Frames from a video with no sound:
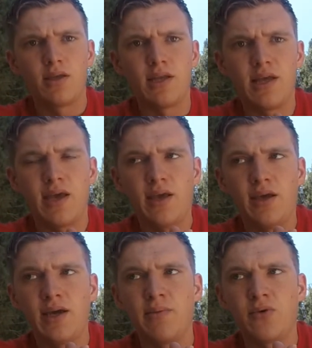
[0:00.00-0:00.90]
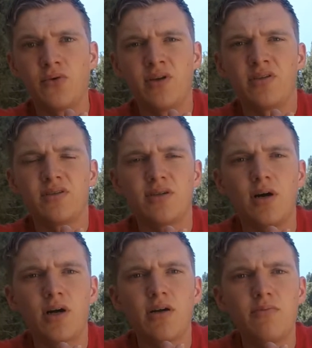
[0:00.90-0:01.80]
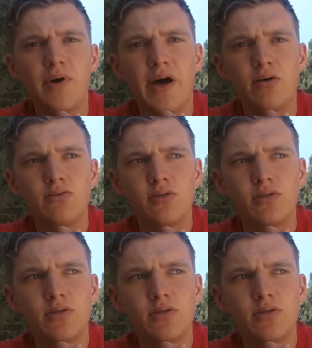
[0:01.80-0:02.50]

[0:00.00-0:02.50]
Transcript: Today I am going to talk about